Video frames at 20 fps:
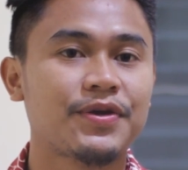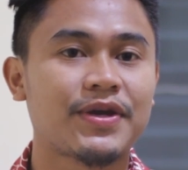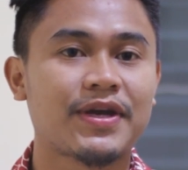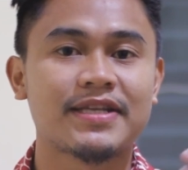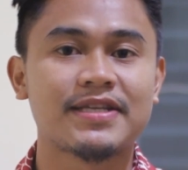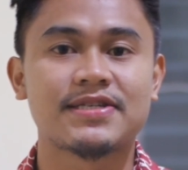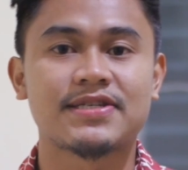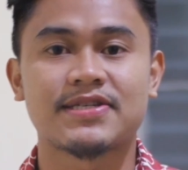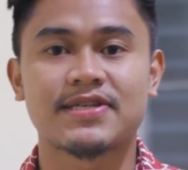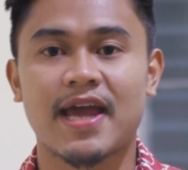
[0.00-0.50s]
you
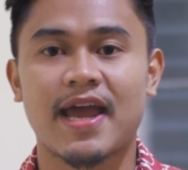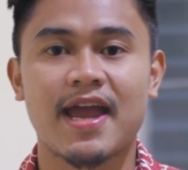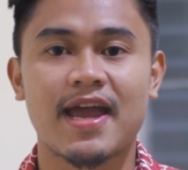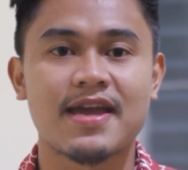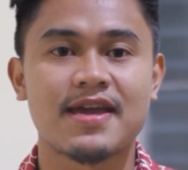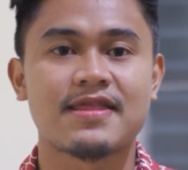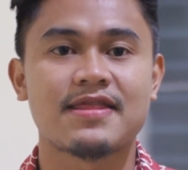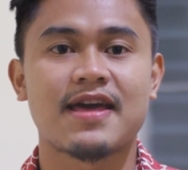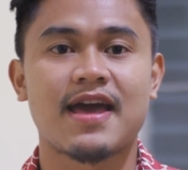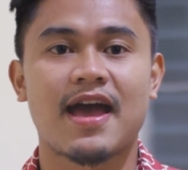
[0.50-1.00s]
can
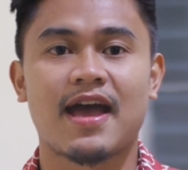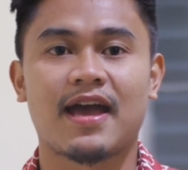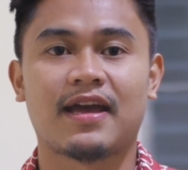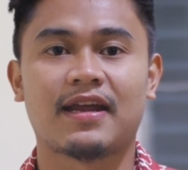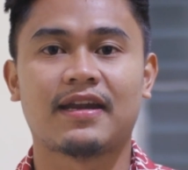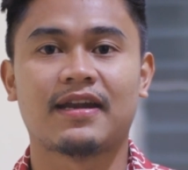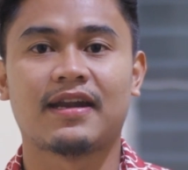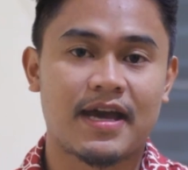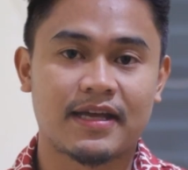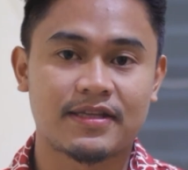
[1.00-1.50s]
say
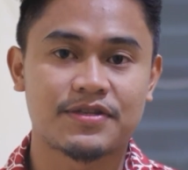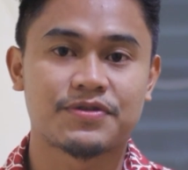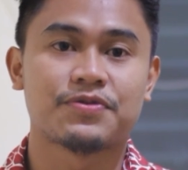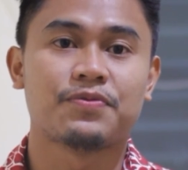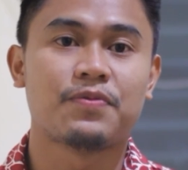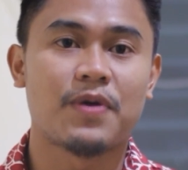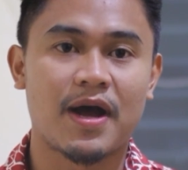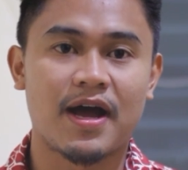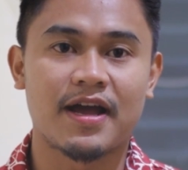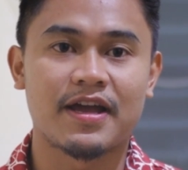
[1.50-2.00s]
that that's
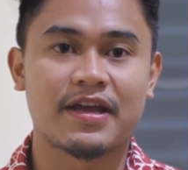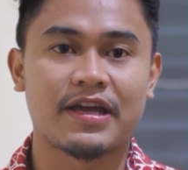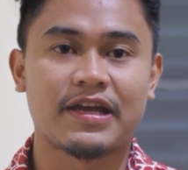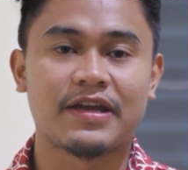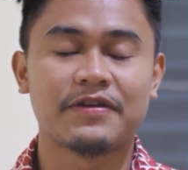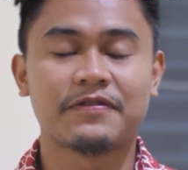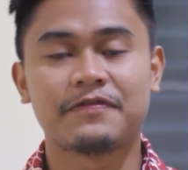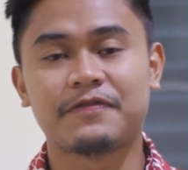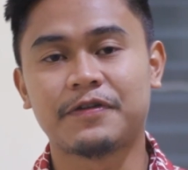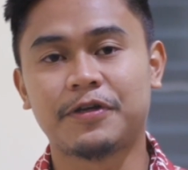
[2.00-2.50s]

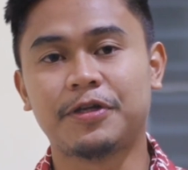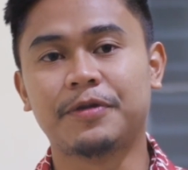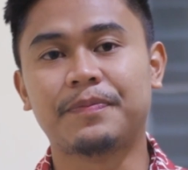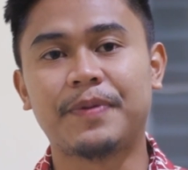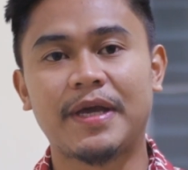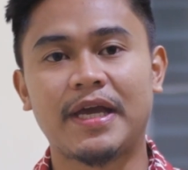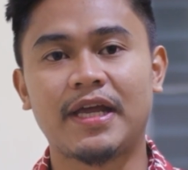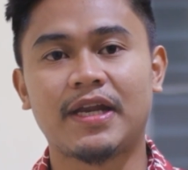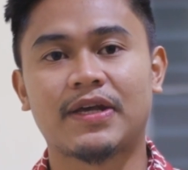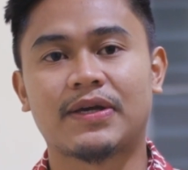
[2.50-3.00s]
why
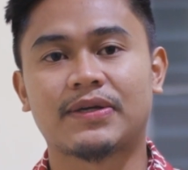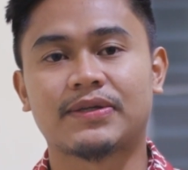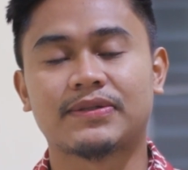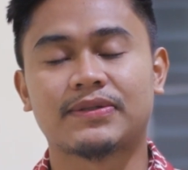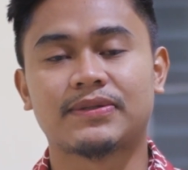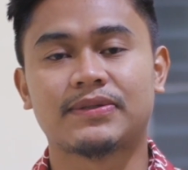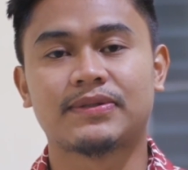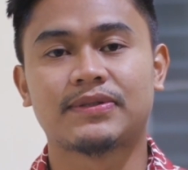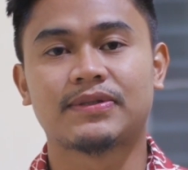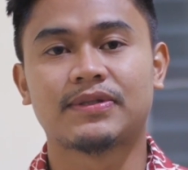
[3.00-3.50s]

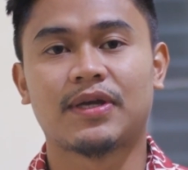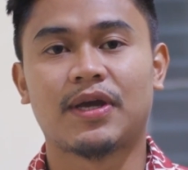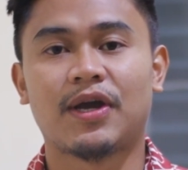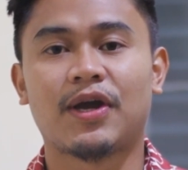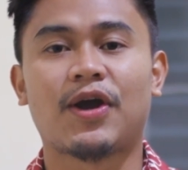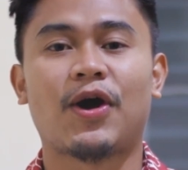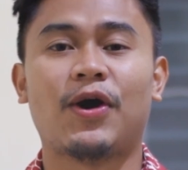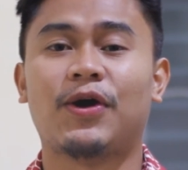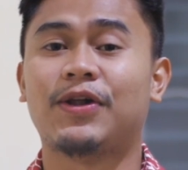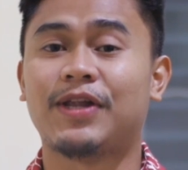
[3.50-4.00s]
Filipinos
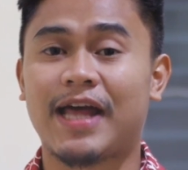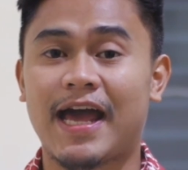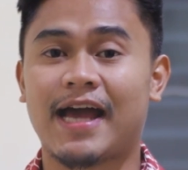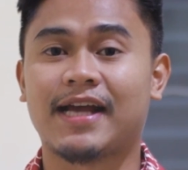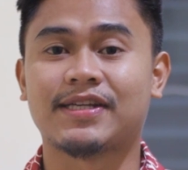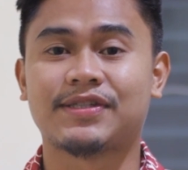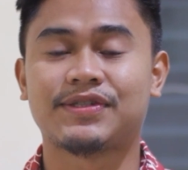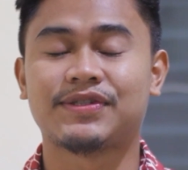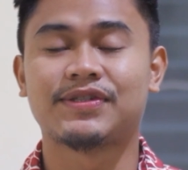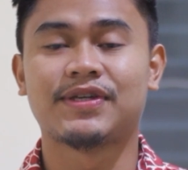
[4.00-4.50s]
call
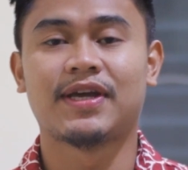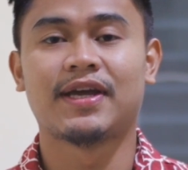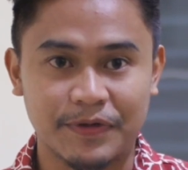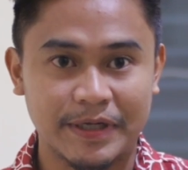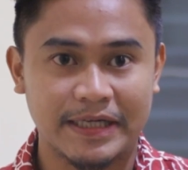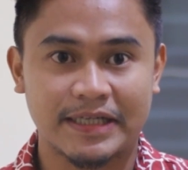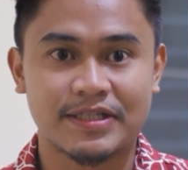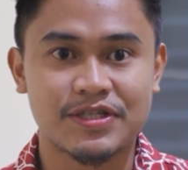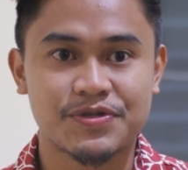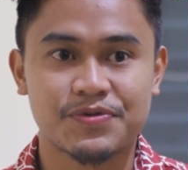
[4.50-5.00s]
us
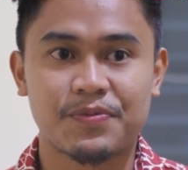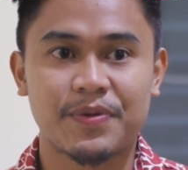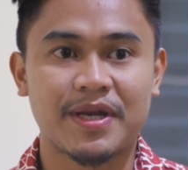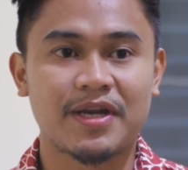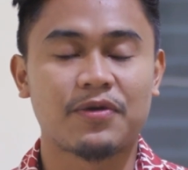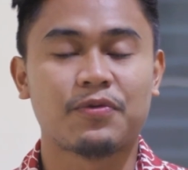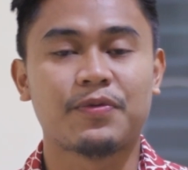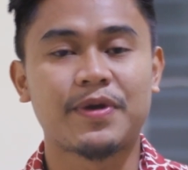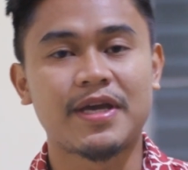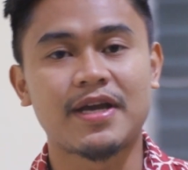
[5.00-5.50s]
rich
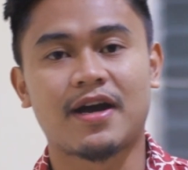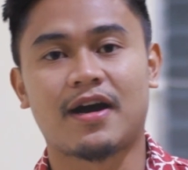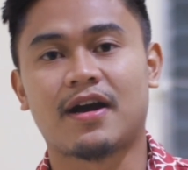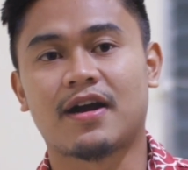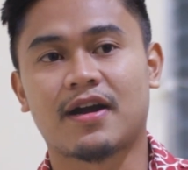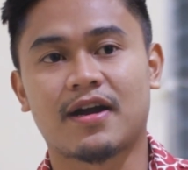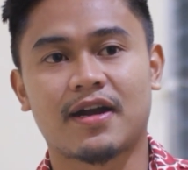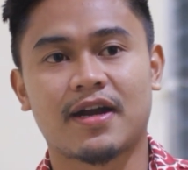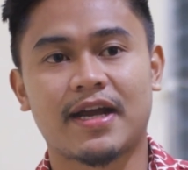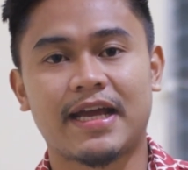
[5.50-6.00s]
when we
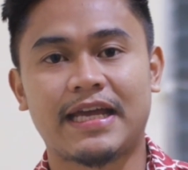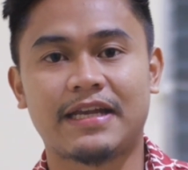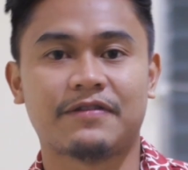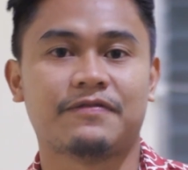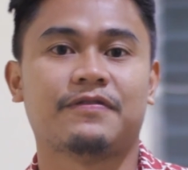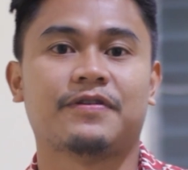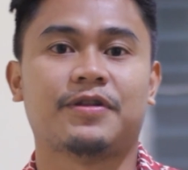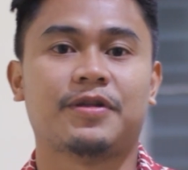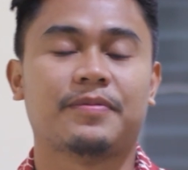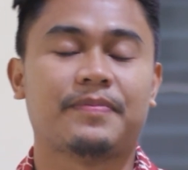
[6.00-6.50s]
are in
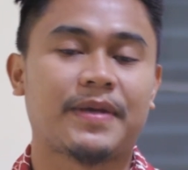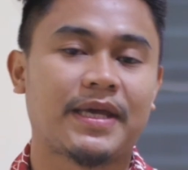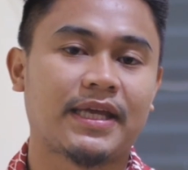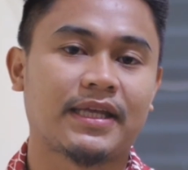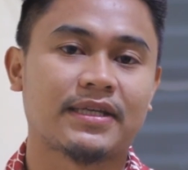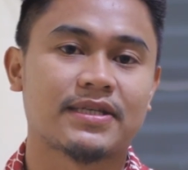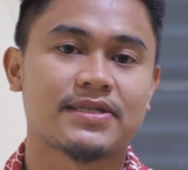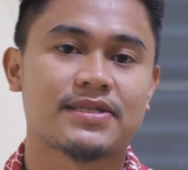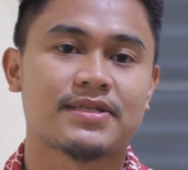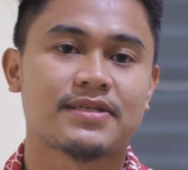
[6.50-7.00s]
the
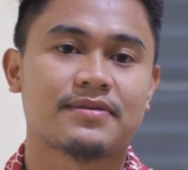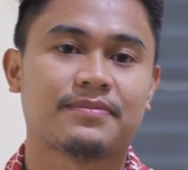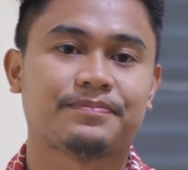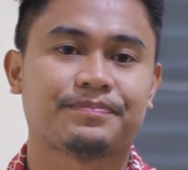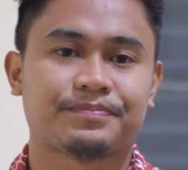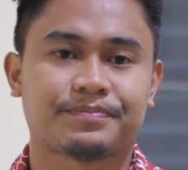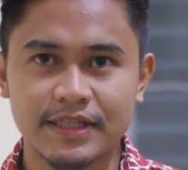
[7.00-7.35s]
Philippines.